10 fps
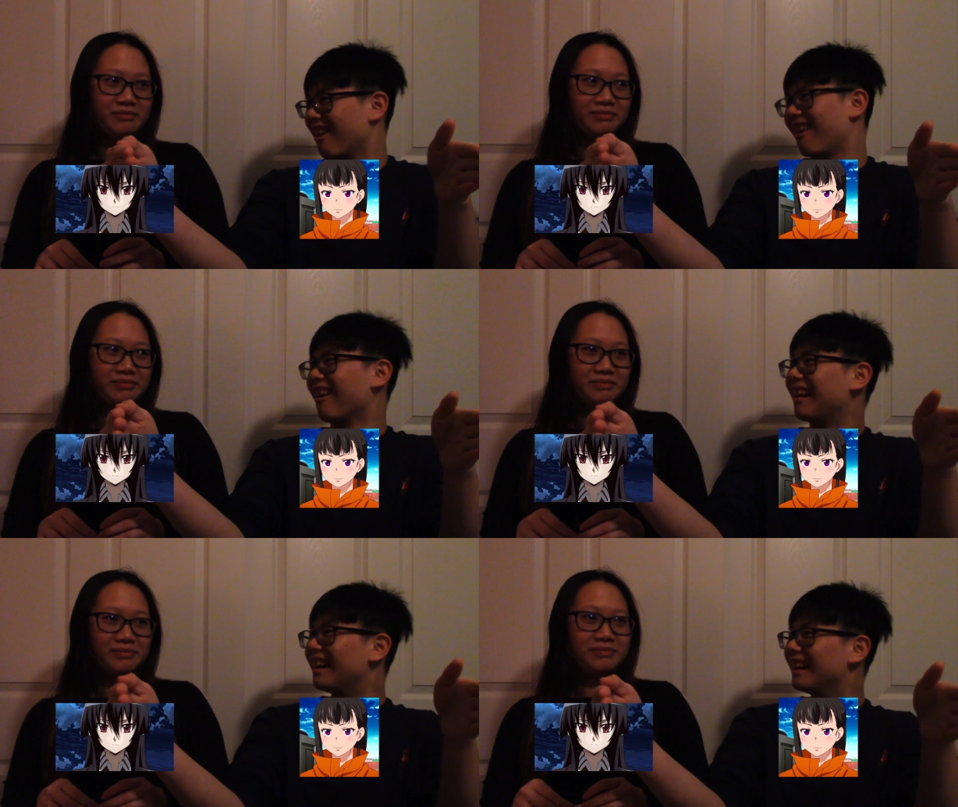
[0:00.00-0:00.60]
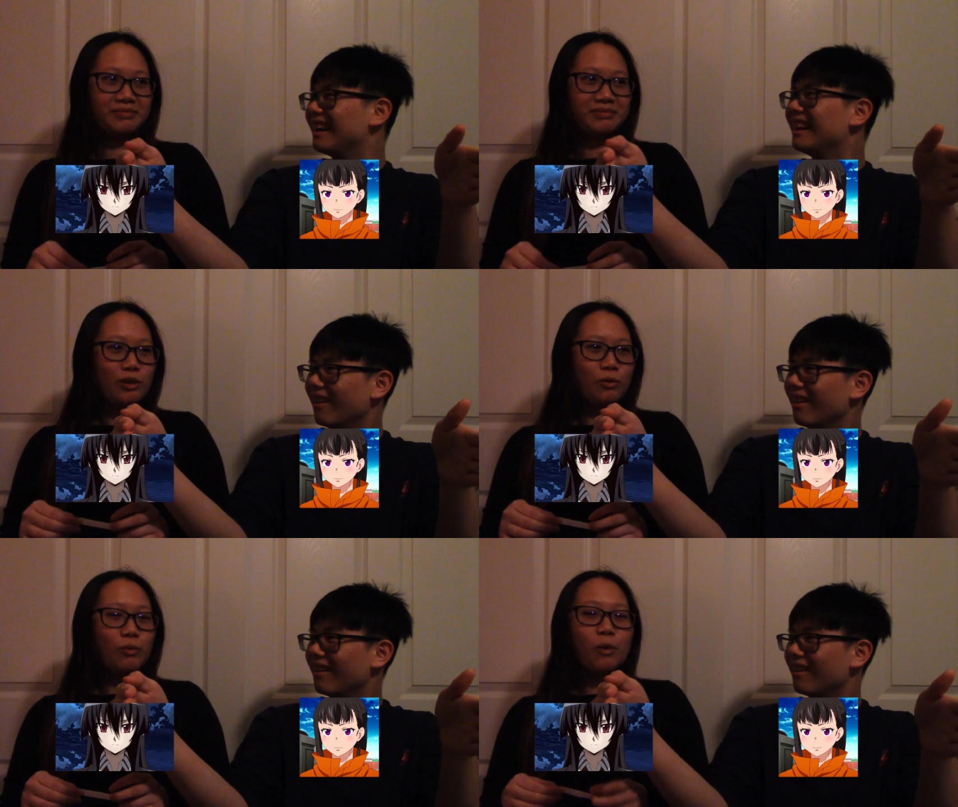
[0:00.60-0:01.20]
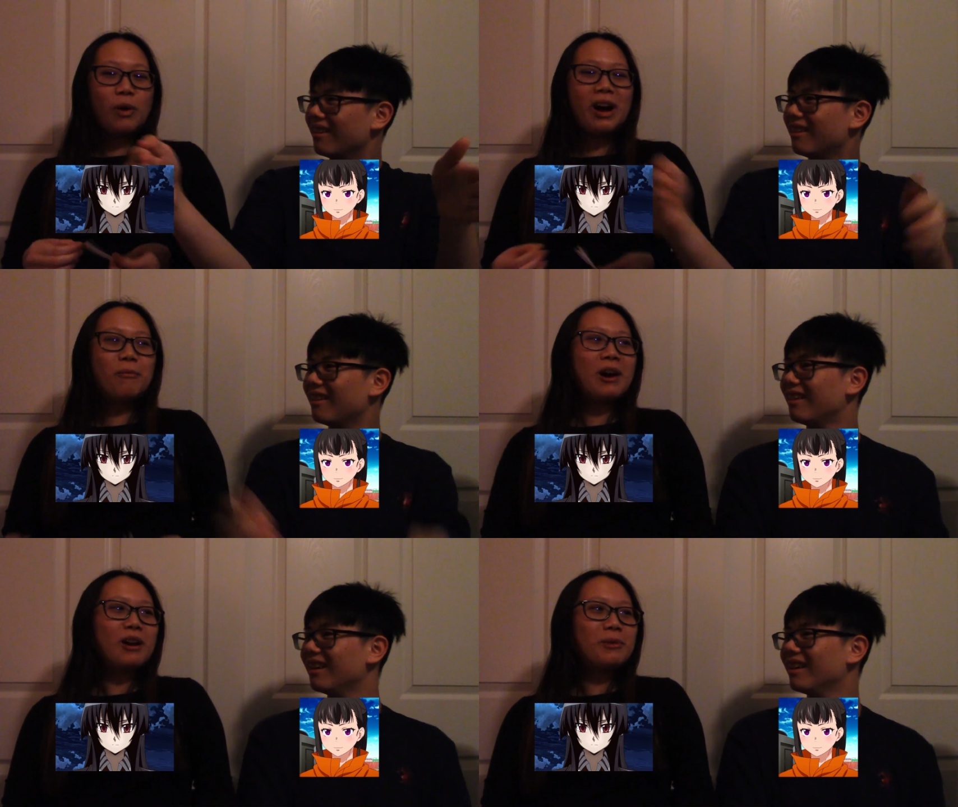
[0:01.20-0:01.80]
Speaker 1: her.
Speaker 2: Well, why?
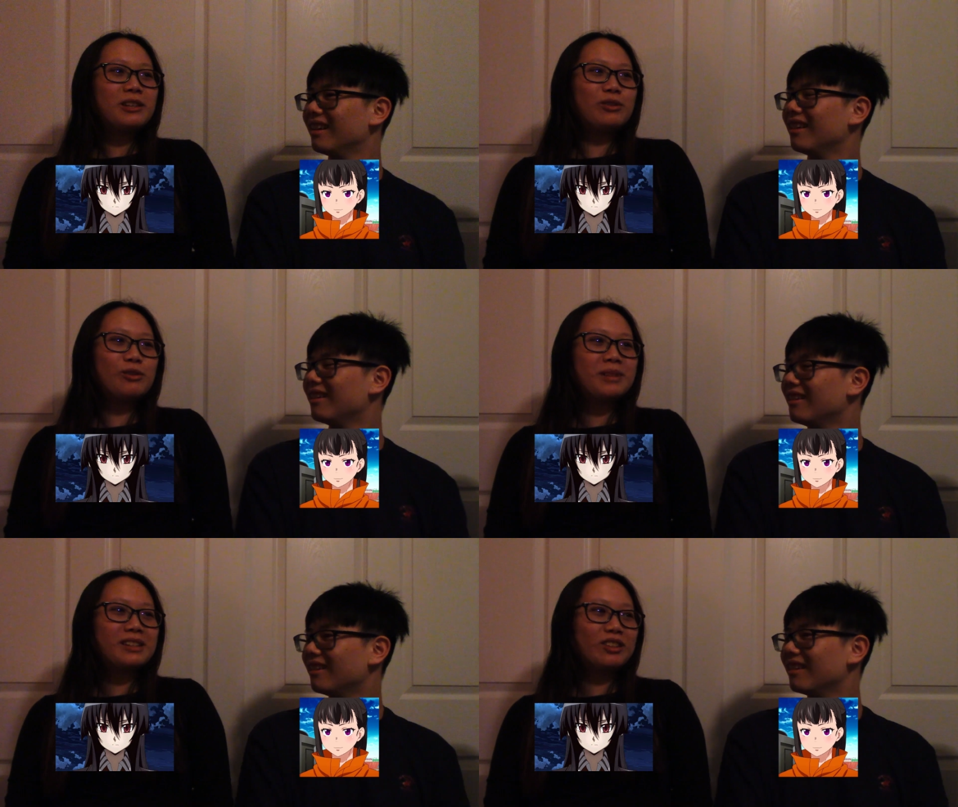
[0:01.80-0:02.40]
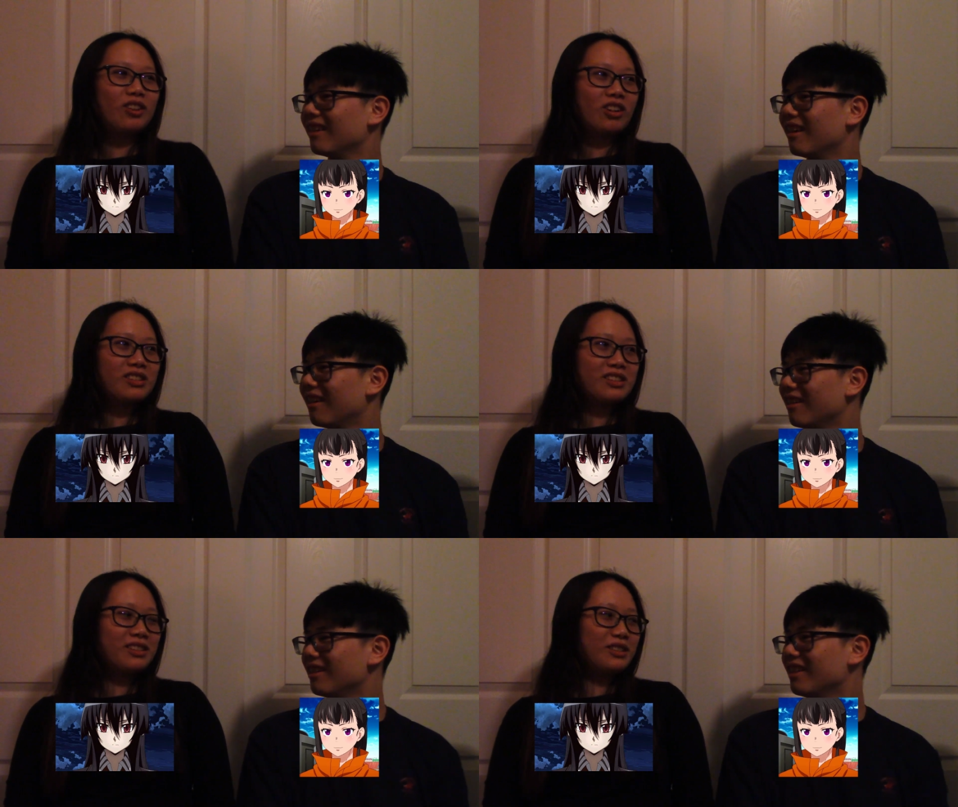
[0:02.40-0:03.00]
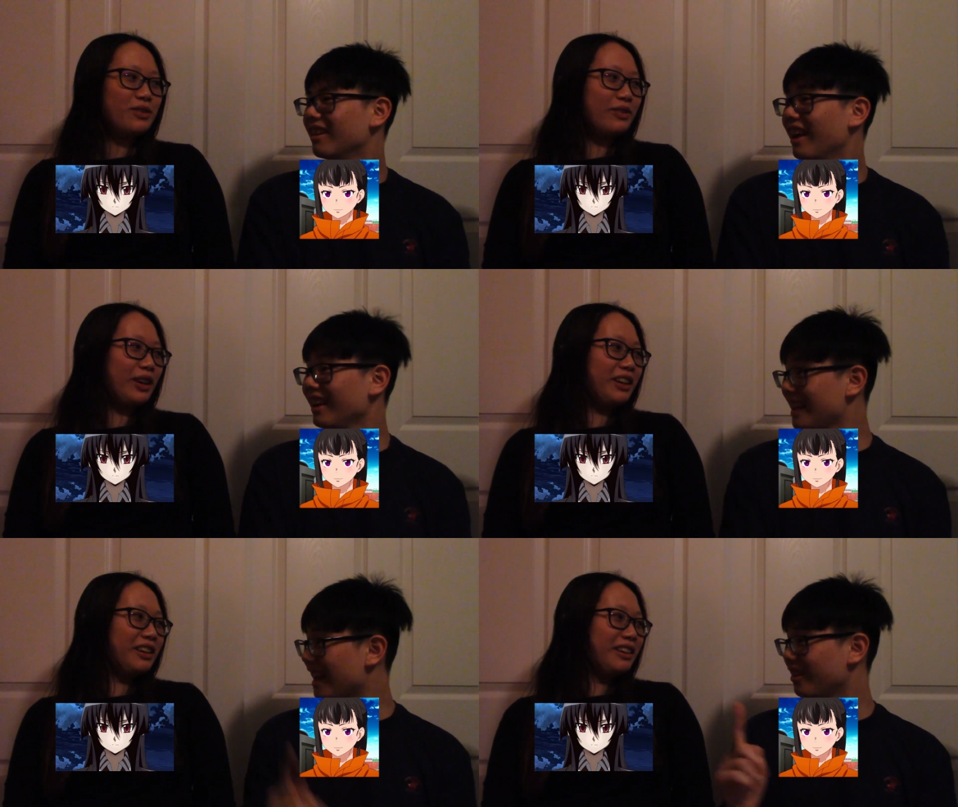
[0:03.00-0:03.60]
Why are we assuming it's a long distance fight?
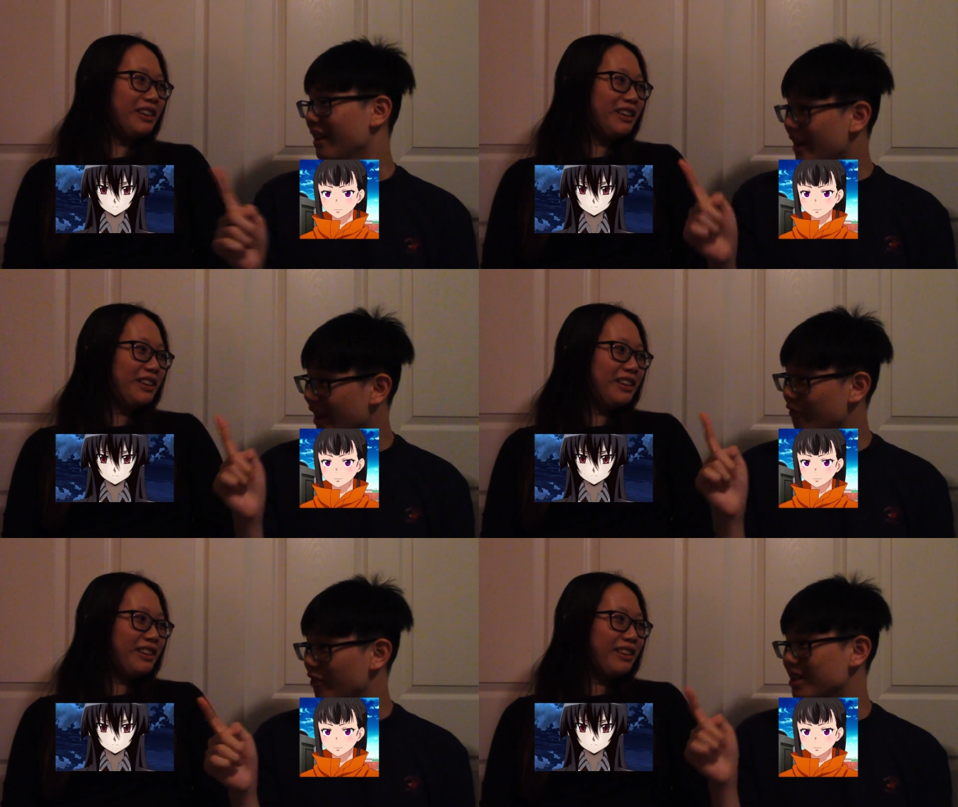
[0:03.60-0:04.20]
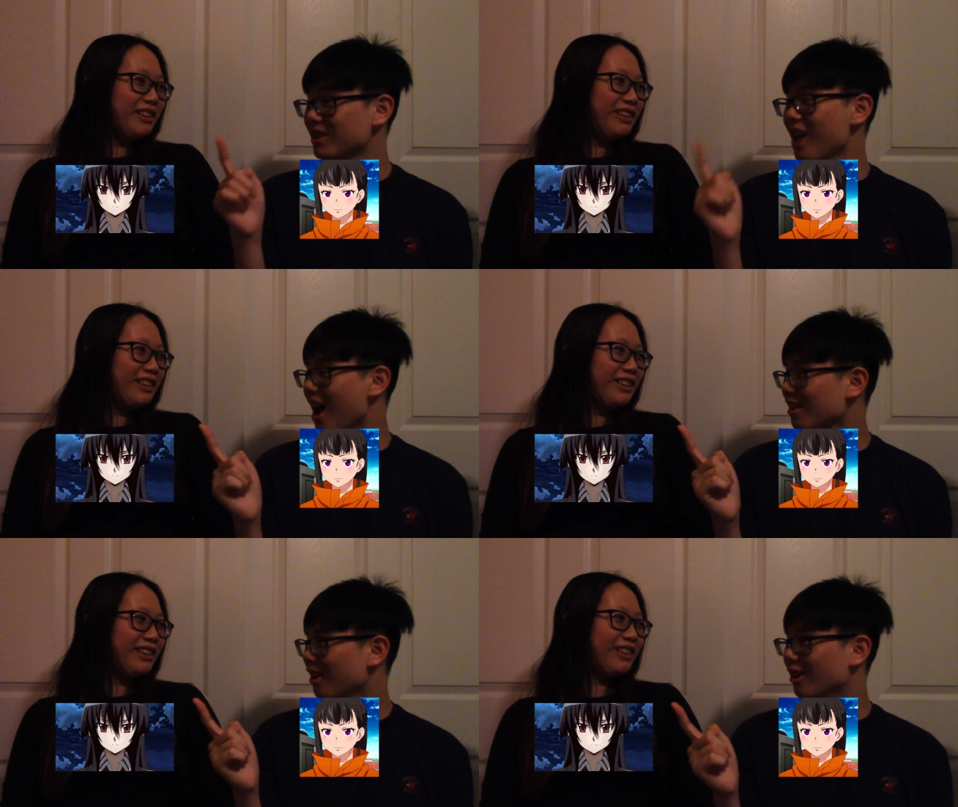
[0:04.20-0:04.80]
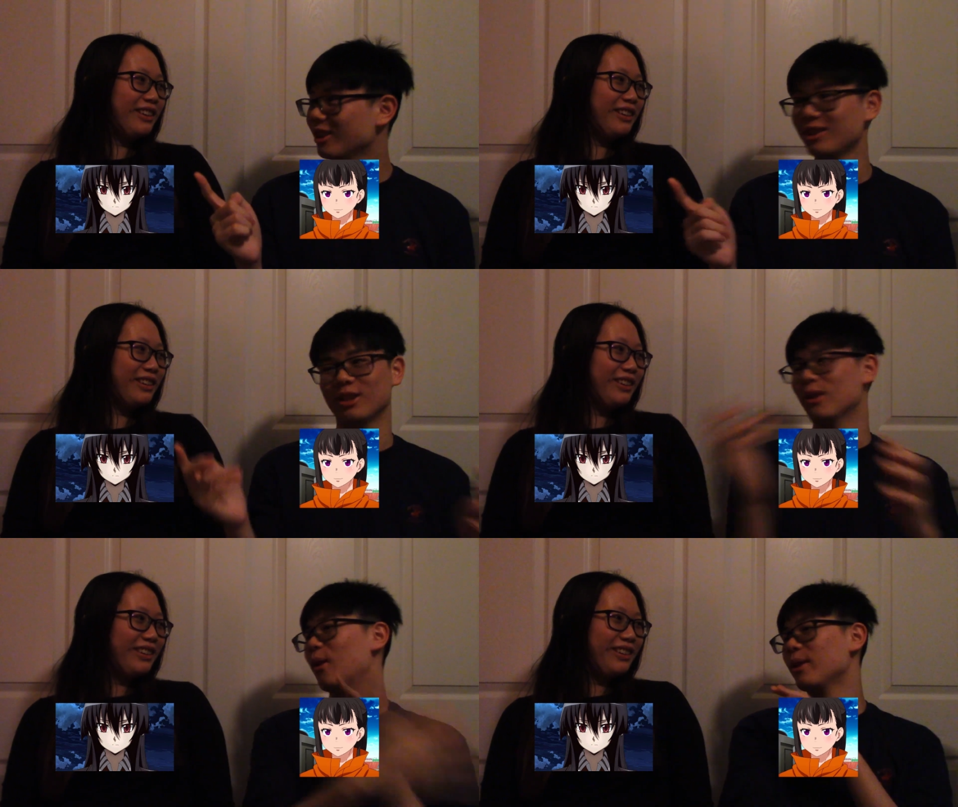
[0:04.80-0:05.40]
Exactly.
Speaker 1: If it's not a long distance,
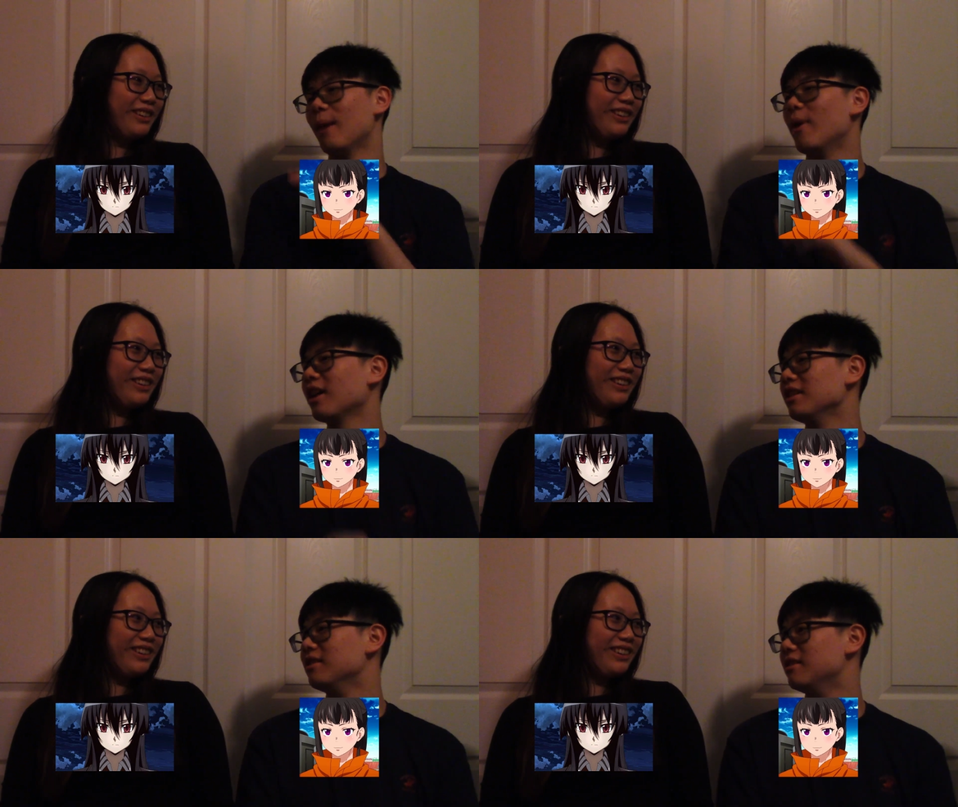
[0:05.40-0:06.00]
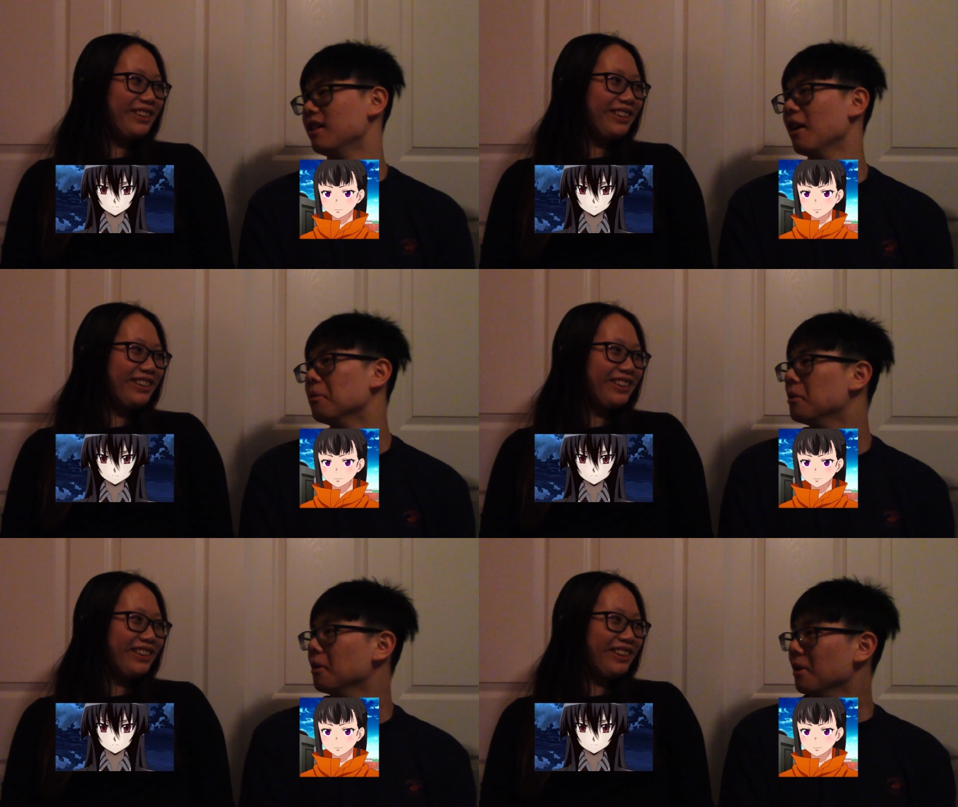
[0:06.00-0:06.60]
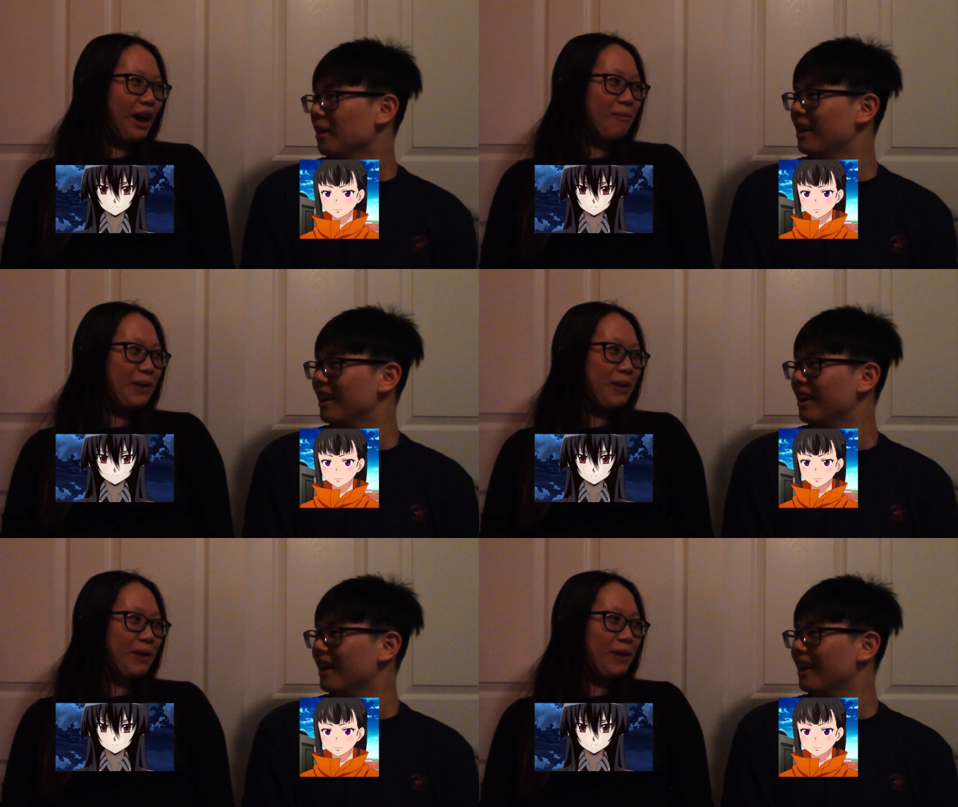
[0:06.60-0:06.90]
oh yeah, Maki's dead.
Speaker 2: I'm